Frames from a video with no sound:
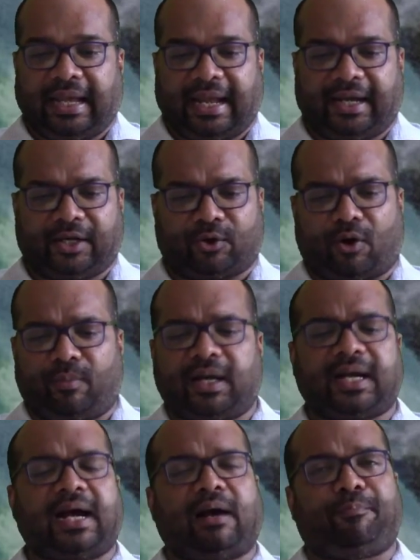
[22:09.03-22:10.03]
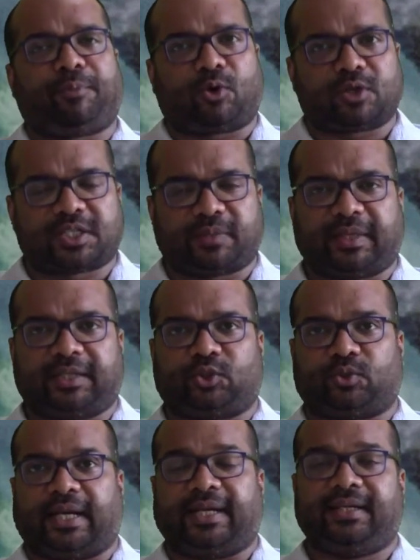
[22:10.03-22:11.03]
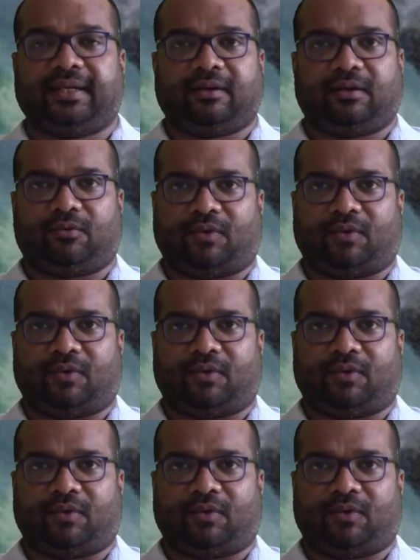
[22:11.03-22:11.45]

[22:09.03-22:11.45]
and Romaga approximate to that.